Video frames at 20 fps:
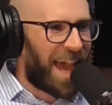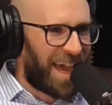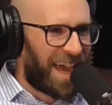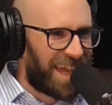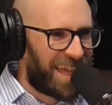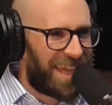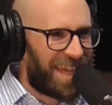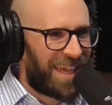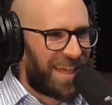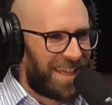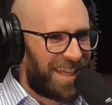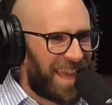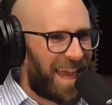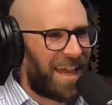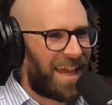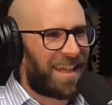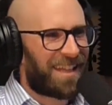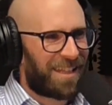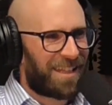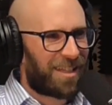Yeah.
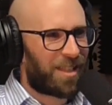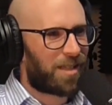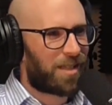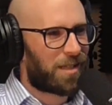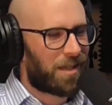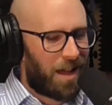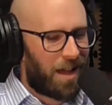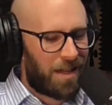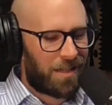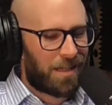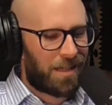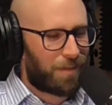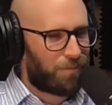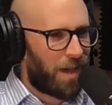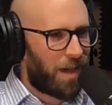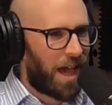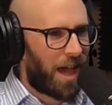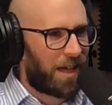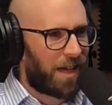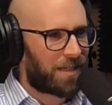The science
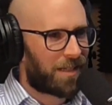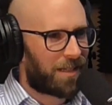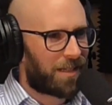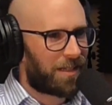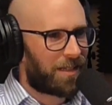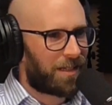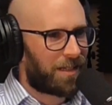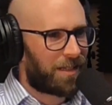is mad.